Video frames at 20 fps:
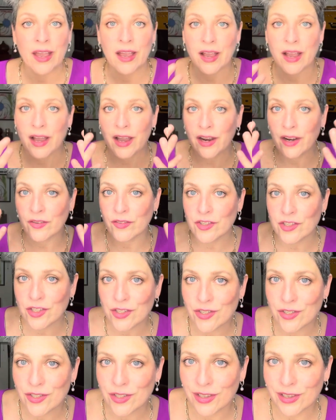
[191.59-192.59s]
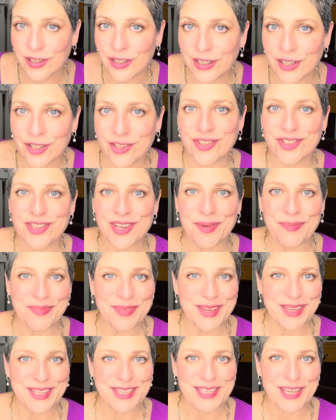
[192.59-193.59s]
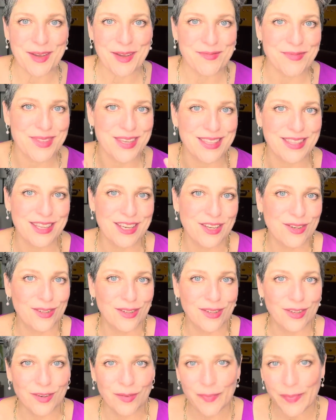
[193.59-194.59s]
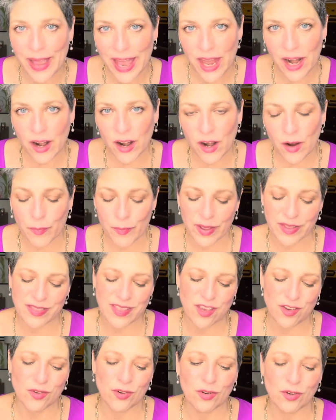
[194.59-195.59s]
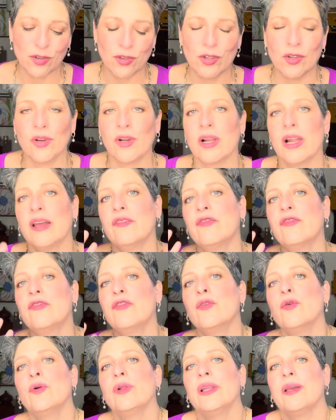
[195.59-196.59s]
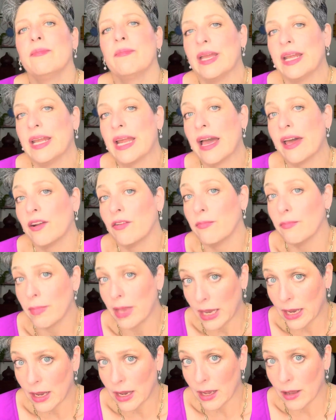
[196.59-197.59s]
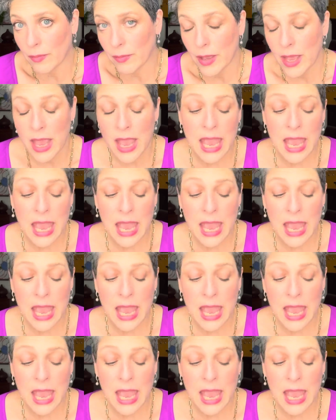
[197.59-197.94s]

kind of just a little something something that you look better, but that you don't look like fully made out of makeup.